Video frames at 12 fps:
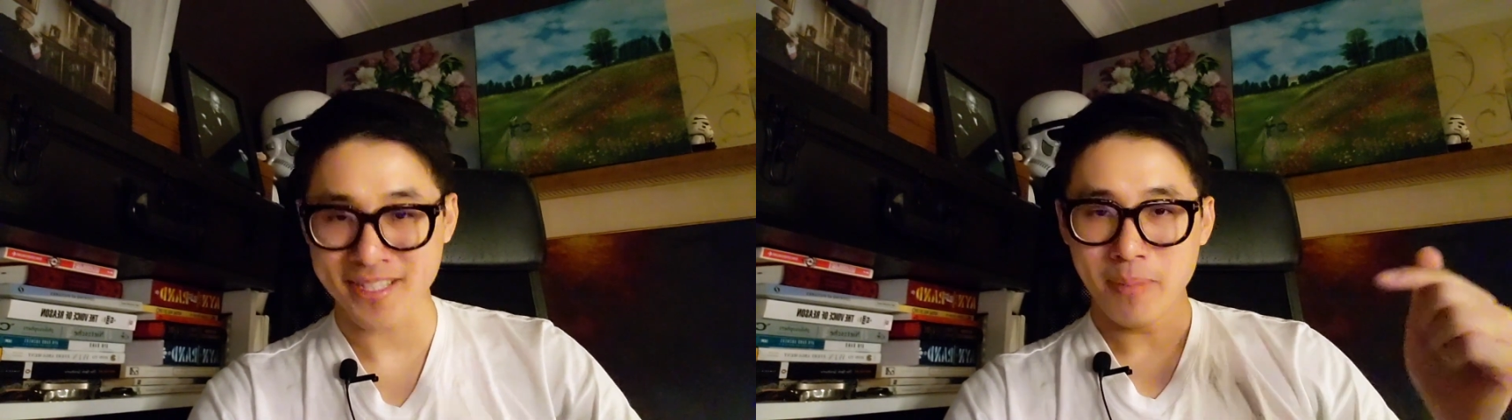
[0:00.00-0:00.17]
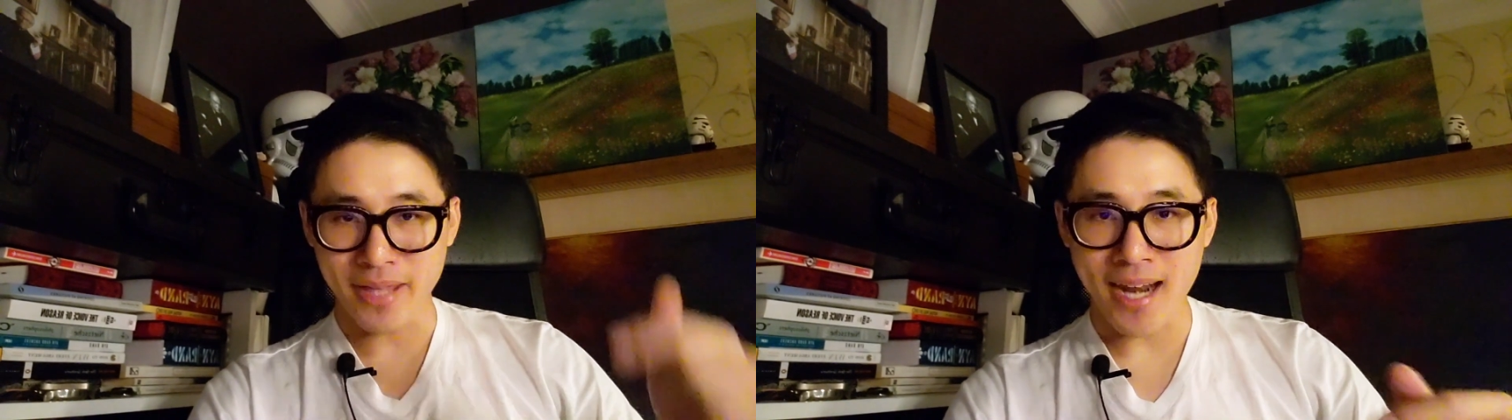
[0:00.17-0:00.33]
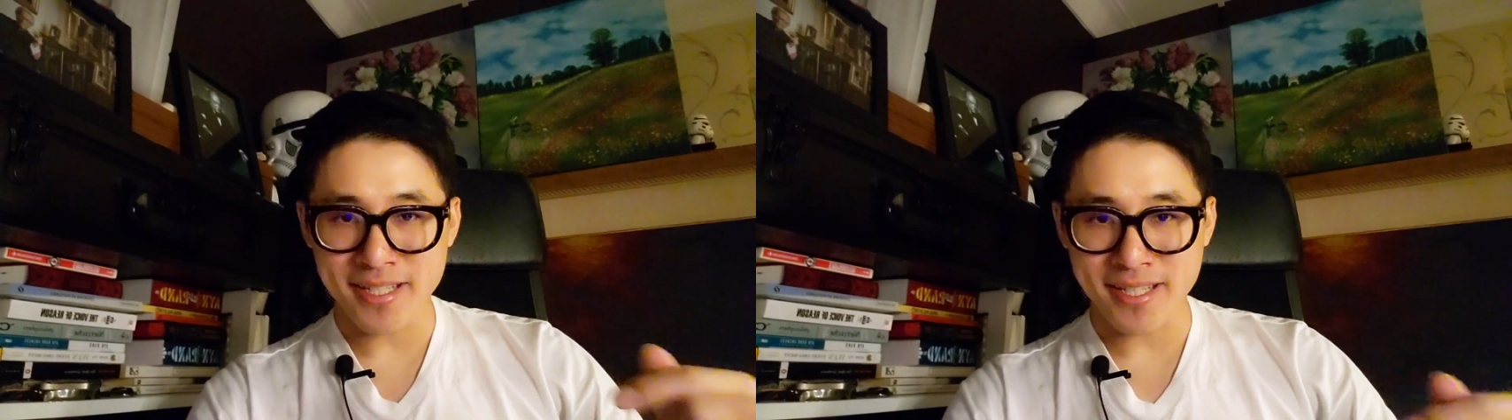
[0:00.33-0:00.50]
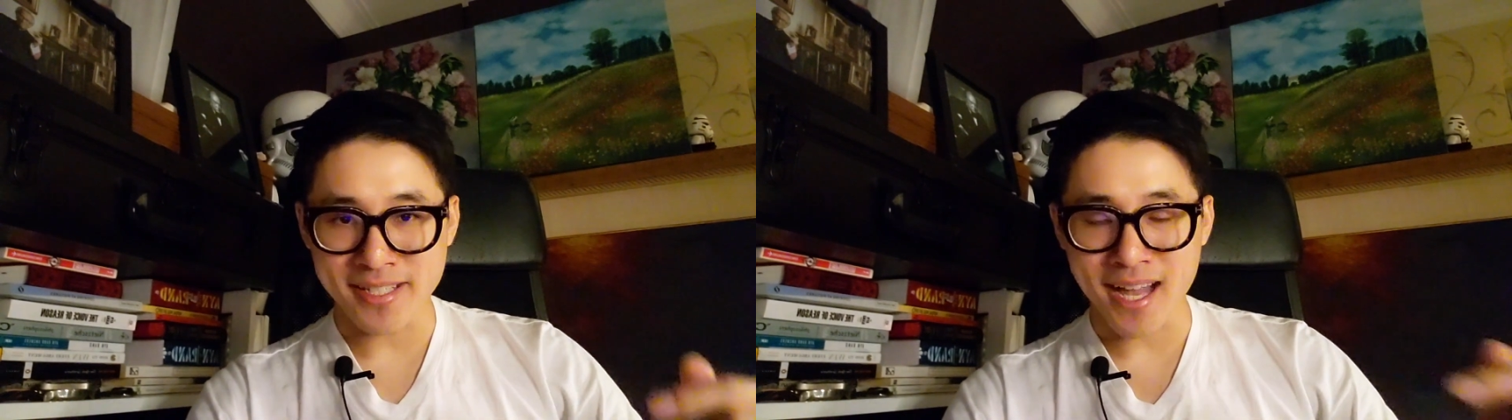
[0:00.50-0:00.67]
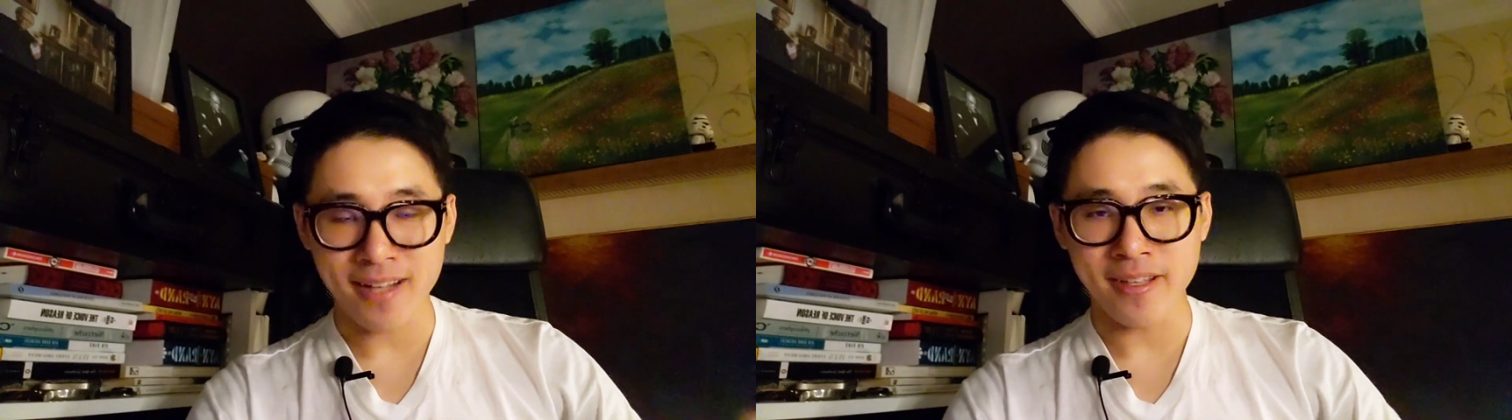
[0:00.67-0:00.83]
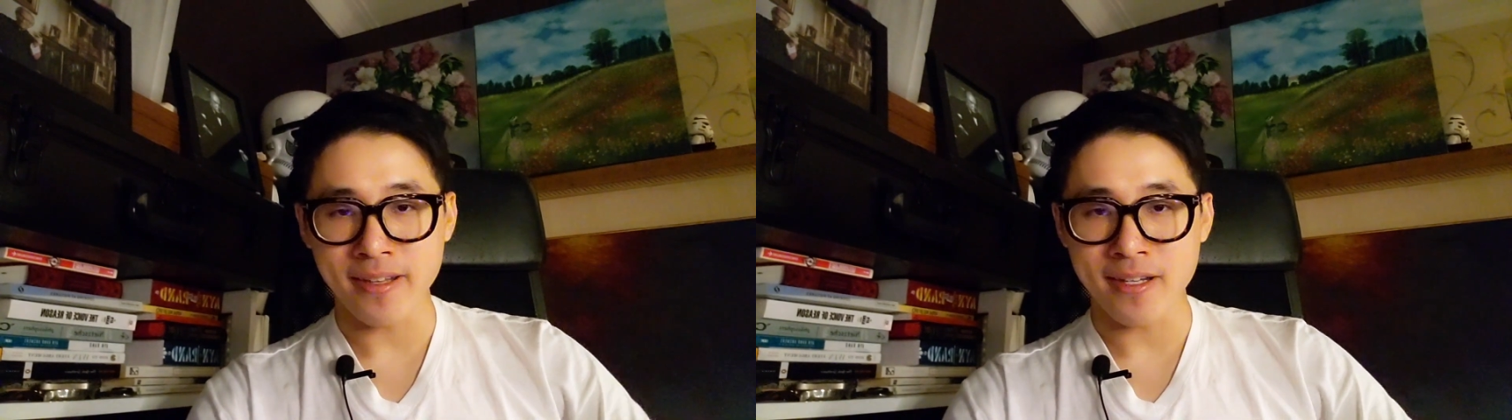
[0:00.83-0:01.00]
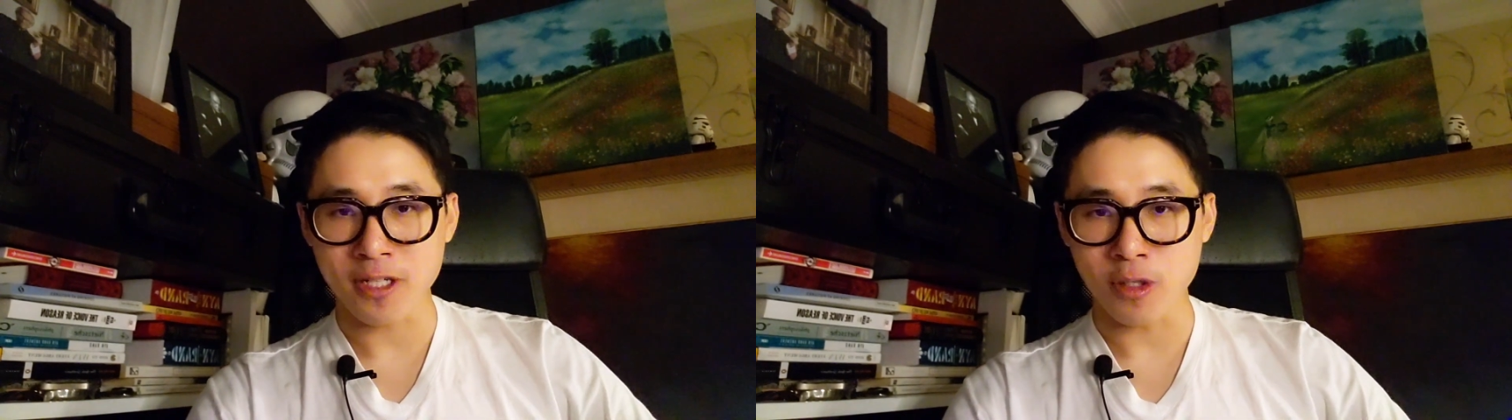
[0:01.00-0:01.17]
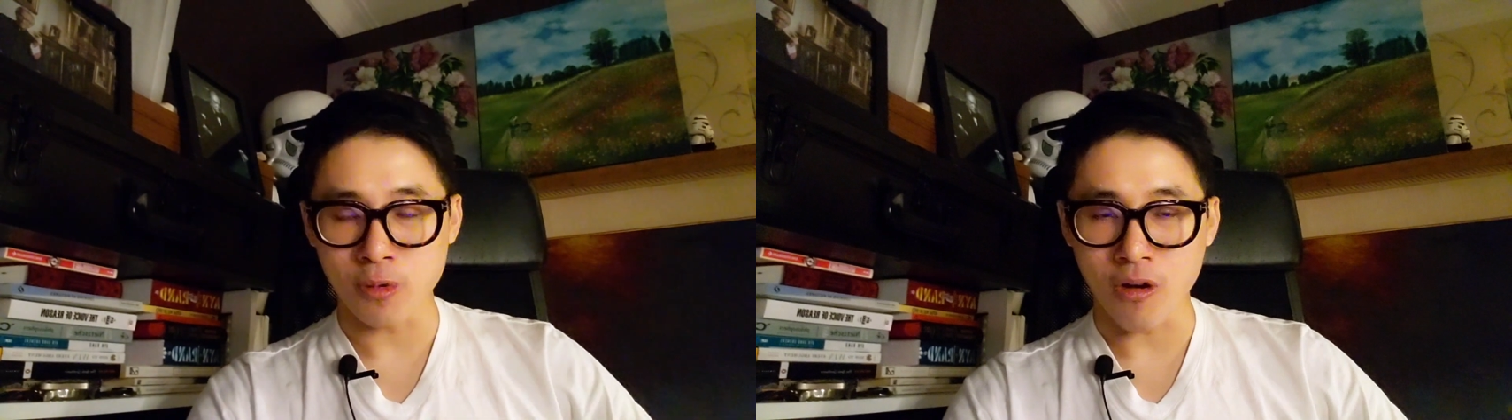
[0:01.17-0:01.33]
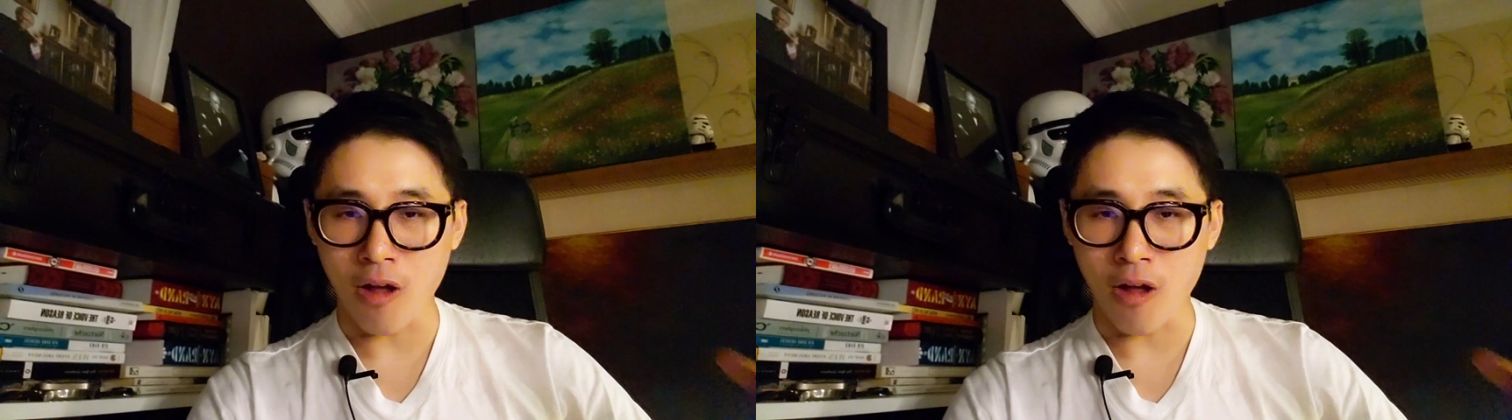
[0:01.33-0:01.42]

But that is exactly the issue.